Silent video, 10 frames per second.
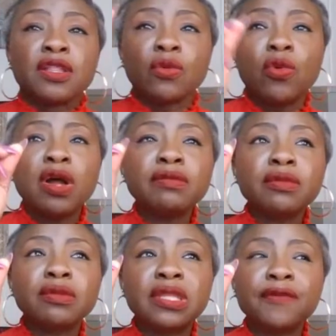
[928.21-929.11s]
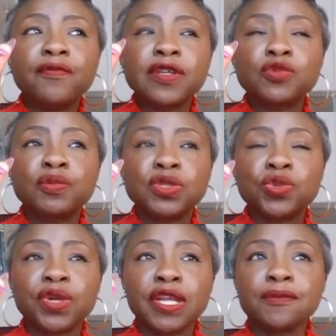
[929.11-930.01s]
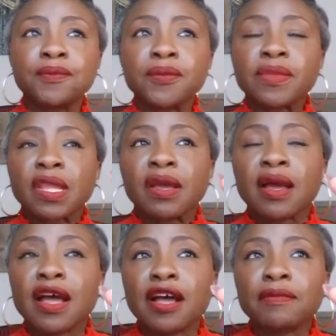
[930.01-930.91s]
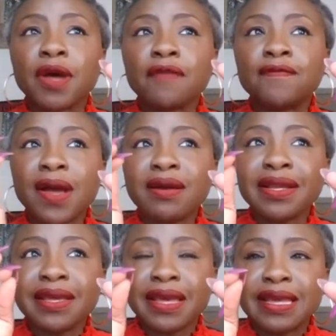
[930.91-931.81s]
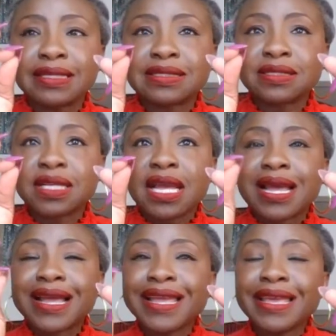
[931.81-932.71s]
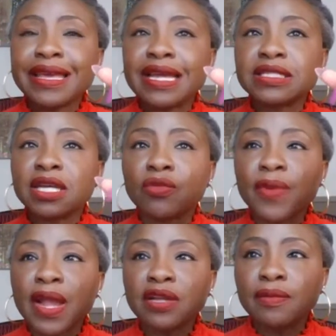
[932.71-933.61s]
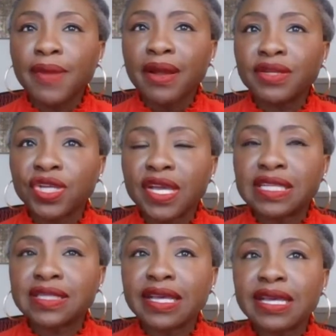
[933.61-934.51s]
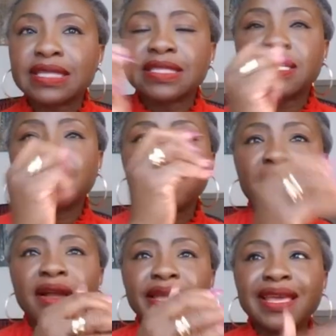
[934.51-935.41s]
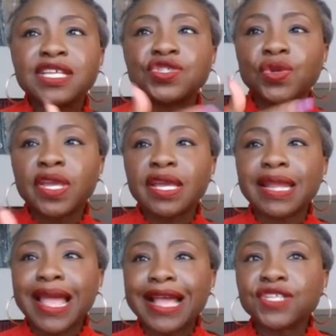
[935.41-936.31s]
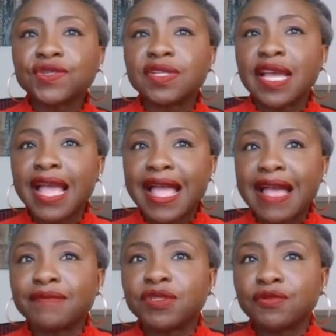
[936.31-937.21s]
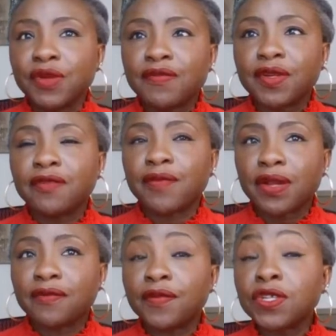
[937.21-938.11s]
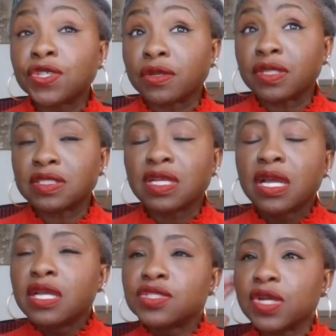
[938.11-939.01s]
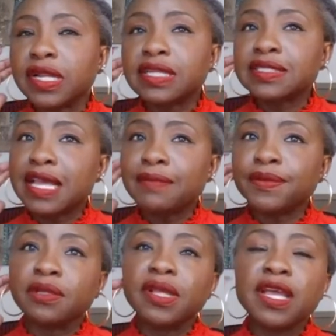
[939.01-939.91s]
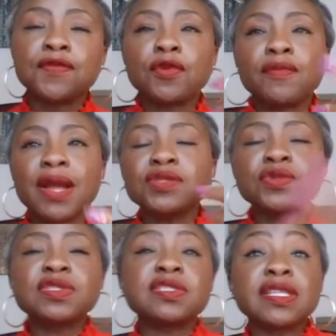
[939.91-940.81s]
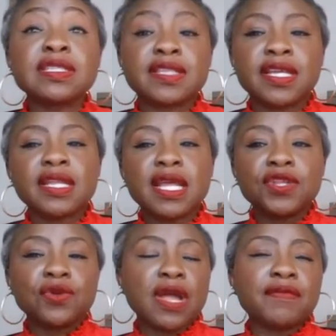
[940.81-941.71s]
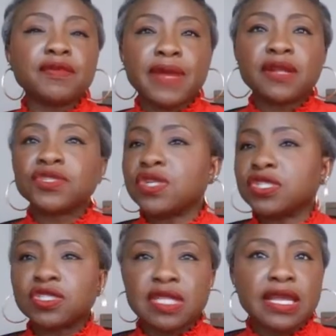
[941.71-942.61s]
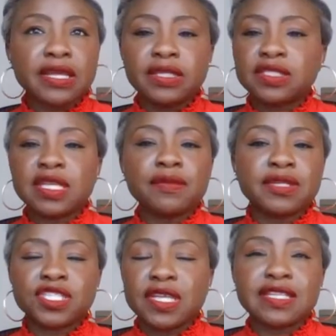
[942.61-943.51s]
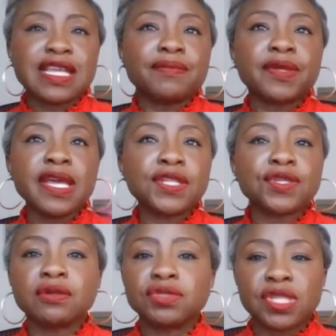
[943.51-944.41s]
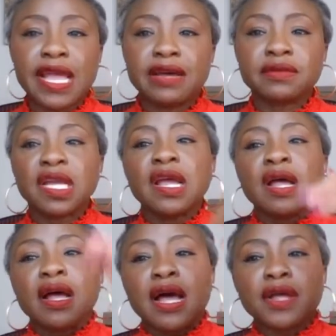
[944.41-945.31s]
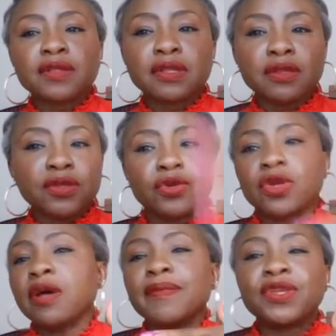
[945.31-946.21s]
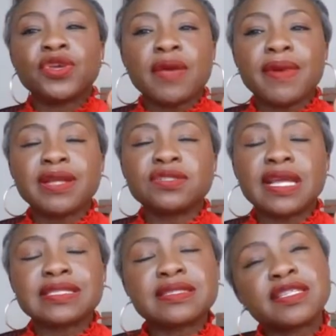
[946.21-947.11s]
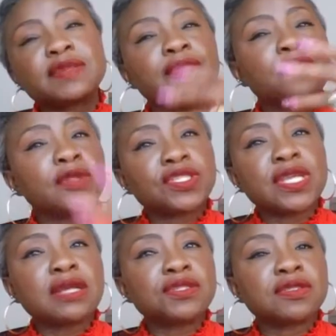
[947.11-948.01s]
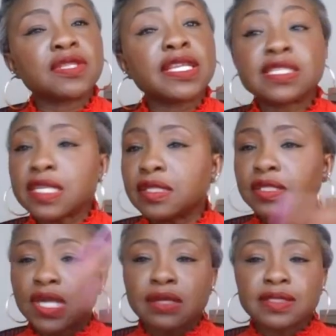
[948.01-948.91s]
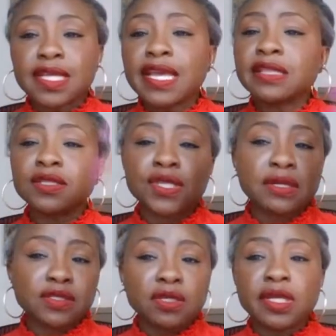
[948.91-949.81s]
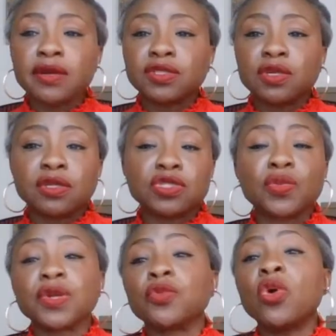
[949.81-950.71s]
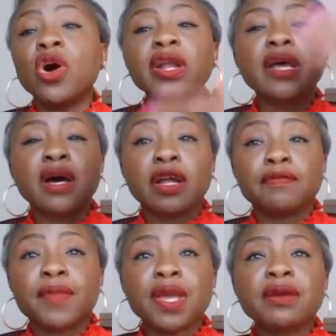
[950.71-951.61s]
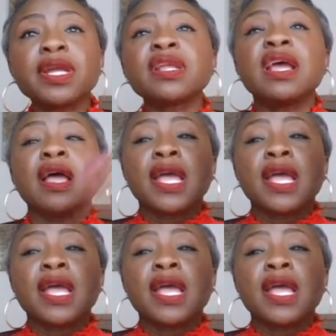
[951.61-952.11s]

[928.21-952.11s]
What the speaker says: The one difference between a VAWA case and a regular marriage case is, in a VAWA case, you can actually have derivative beneficiaries. So an example, if you're married to a citizen and you have a minor child, just like a same example, 8-year-old child, you get married to that citizen before the child turns 18. The child is 8. The child is on the 21, unmarried.